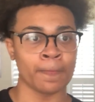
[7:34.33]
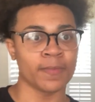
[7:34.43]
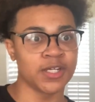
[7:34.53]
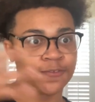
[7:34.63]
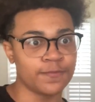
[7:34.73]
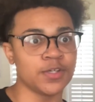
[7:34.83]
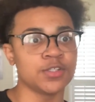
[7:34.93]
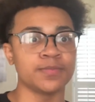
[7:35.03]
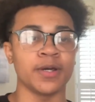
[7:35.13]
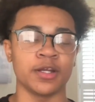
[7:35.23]
it feels
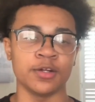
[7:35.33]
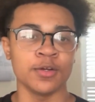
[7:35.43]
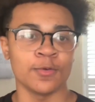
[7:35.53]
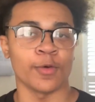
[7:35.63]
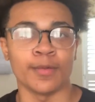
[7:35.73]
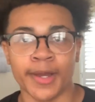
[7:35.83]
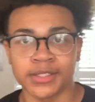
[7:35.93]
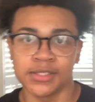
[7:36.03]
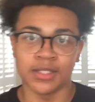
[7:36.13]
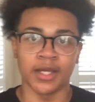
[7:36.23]
better if I'm
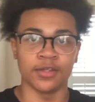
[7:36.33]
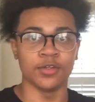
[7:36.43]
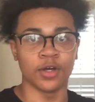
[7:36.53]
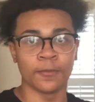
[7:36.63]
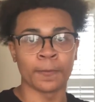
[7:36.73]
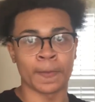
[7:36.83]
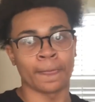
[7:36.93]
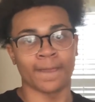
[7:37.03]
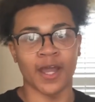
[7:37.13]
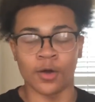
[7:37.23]
actually like, you know,
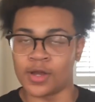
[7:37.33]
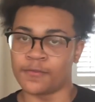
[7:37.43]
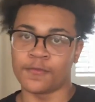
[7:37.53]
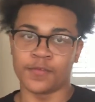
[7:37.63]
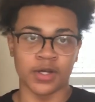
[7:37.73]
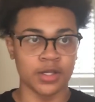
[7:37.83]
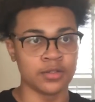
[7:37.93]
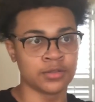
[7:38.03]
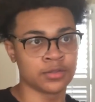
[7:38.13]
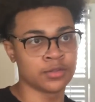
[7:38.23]
out having fun
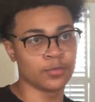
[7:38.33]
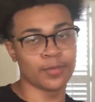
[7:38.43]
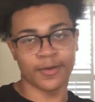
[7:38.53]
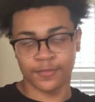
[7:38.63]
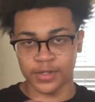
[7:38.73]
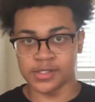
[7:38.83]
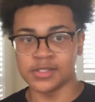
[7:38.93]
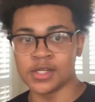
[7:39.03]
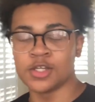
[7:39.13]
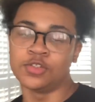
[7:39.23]
with my friends.
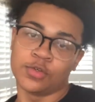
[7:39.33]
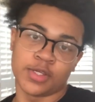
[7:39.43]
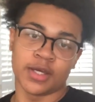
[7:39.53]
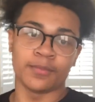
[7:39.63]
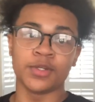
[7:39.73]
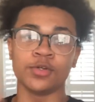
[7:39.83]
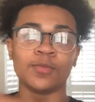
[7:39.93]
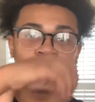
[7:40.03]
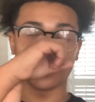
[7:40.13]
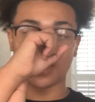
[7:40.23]
So yeah, I'm gonna do
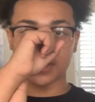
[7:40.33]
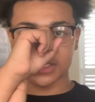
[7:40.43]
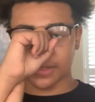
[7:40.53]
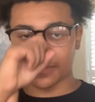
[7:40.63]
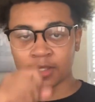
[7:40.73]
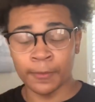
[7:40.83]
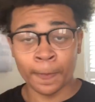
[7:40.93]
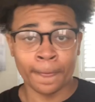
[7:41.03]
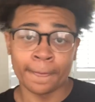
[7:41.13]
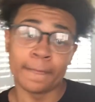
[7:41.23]
more vlogs type beat.
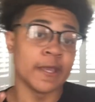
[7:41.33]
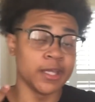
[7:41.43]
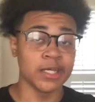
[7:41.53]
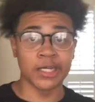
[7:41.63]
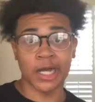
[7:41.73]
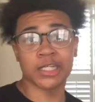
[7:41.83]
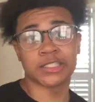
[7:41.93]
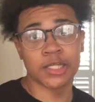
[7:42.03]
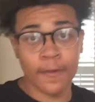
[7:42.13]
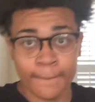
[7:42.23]
And yeah, I'll see y'all.